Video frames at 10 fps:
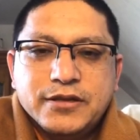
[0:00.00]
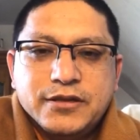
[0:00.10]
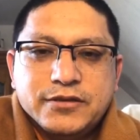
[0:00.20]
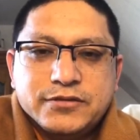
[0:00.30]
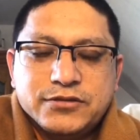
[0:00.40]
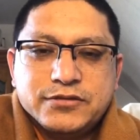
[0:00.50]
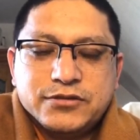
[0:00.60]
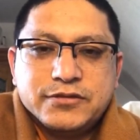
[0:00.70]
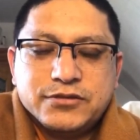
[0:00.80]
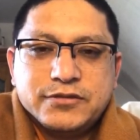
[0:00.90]
so
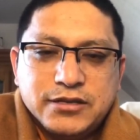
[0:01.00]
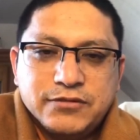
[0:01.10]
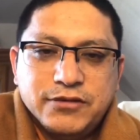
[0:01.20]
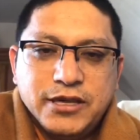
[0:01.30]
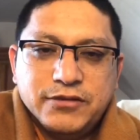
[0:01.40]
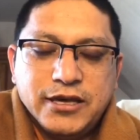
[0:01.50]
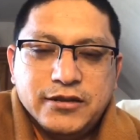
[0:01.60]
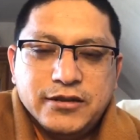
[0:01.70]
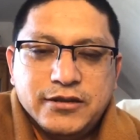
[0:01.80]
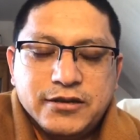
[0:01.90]
that we
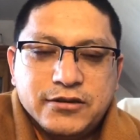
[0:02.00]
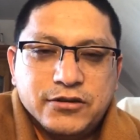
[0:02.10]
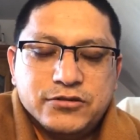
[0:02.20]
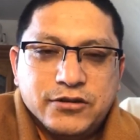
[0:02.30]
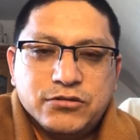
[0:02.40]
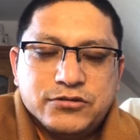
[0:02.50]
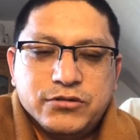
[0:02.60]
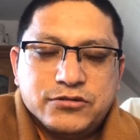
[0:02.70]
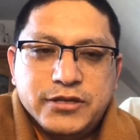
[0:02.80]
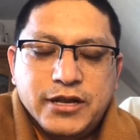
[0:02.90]
can
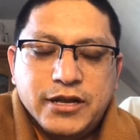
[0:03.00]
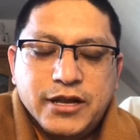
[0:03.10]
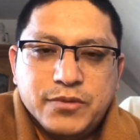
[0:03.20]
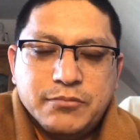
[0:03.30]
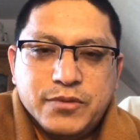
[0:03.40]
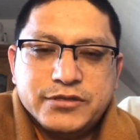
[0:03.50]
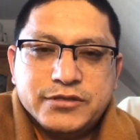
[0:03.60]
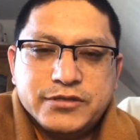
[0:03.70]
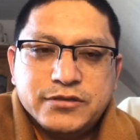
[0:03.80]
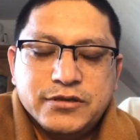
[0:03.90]
control the
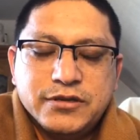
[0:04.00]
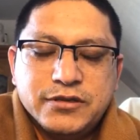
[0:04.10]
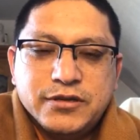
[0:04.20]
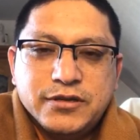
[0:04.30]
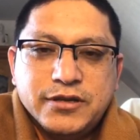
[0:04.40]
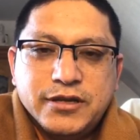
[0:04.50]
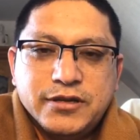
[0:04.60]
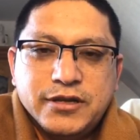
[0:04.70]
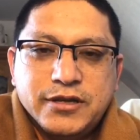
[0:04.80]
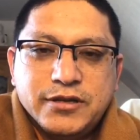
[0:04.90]
numbers and
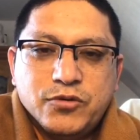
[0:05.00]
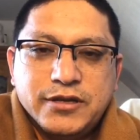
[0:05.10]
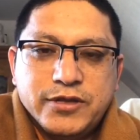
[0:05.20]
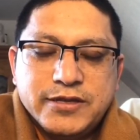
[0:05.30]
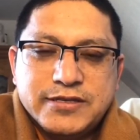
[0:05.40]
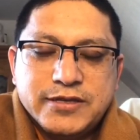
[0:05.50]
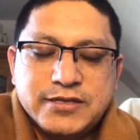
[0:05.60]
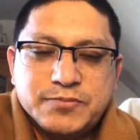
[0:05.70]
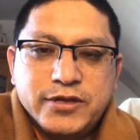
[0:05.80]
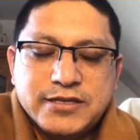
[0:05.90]
not more than
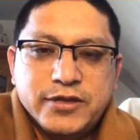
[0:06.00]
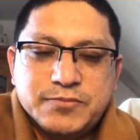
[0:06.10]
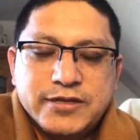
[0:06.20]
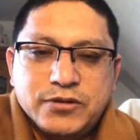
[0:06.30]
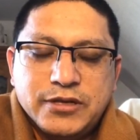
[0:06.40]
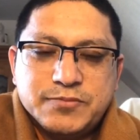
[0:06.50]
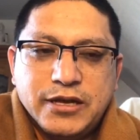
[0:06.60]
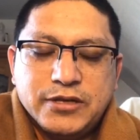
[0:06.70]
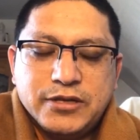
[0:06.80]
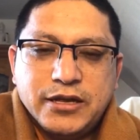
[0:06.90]
six people
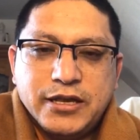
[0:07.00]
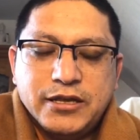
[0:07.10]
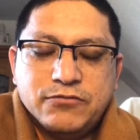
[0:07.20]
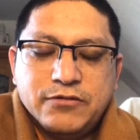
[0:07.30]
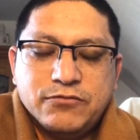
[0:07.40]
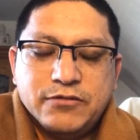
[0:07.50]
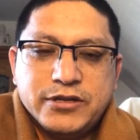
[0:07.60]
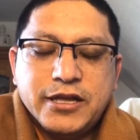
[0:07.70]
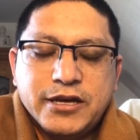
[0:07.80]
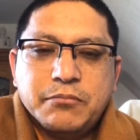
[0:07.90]
at any one
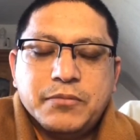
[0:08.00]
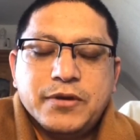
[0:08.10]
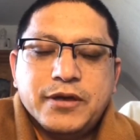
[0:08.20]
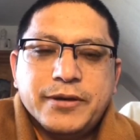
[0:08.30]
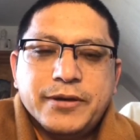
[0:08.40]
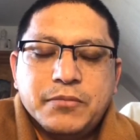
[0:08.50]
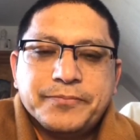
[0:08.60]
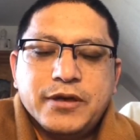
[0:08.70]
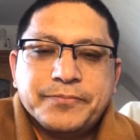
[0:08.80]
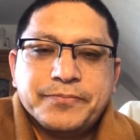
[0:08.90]
time
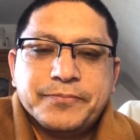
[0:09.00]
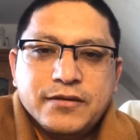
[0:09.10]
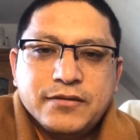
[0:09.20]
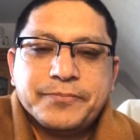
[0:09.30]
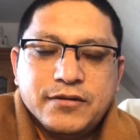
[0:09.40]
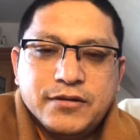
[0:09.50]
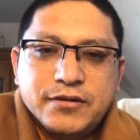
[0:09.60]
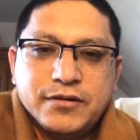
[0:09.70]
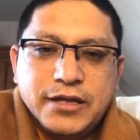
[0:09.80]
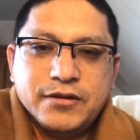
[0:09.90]

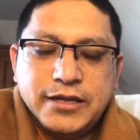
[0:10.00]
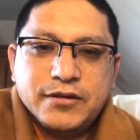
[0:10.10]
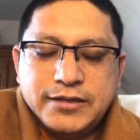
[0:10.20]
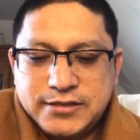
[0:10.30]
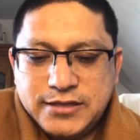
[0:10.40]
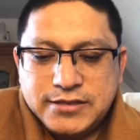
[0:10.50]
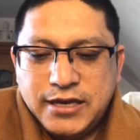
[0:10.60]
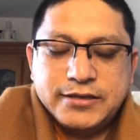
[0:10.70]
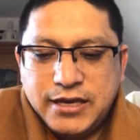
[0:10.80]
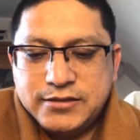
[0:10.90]
uh, and this is
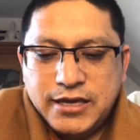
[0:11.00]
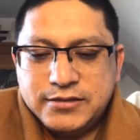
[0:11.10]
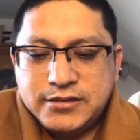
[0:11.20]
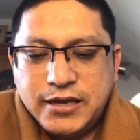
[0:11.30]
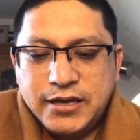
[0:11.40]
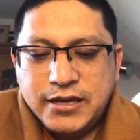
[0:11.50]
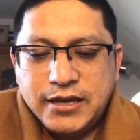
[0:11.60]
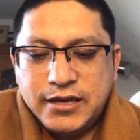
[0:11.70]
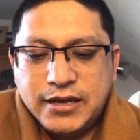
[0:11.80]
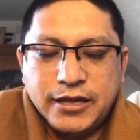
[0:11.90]
again just uh,
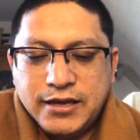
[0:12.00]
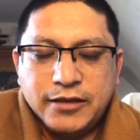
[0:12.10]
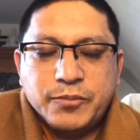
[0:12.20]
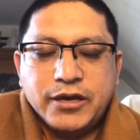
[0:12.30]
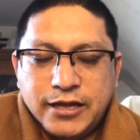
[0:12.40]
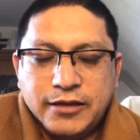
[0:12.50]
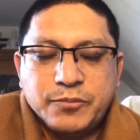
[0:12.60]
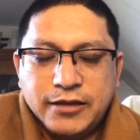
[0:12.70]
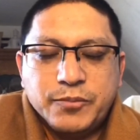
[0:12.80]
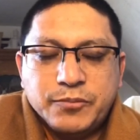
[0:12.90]
helping
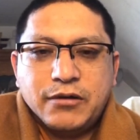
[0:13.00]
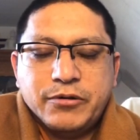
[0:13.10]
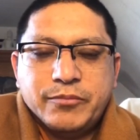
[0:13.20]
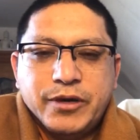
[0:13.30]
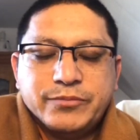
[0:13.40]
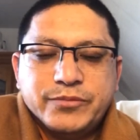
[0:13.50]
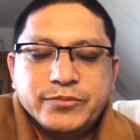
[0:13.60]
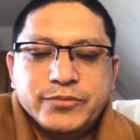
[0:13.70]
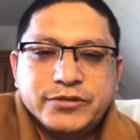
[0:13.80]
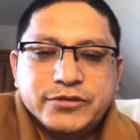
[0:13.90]
our
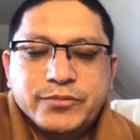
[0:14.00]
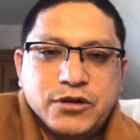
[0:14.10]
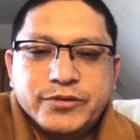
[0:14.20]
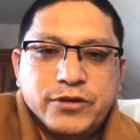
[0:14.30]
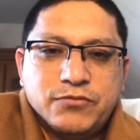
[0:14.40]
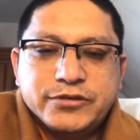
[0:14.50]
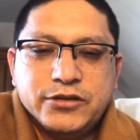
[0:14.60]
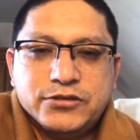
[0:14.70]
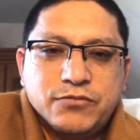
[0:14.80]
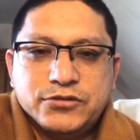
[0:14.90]
members, those who are
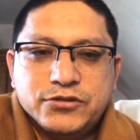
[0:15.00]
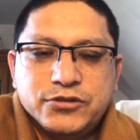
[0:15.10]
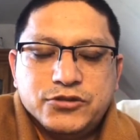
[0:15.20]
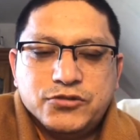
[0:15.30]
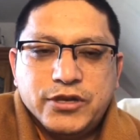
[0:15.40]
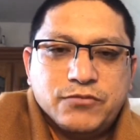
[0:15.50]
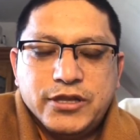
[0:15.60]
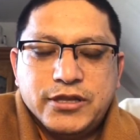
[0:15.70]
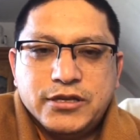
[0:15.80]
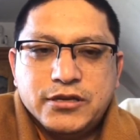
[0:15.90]
willing to uh, join the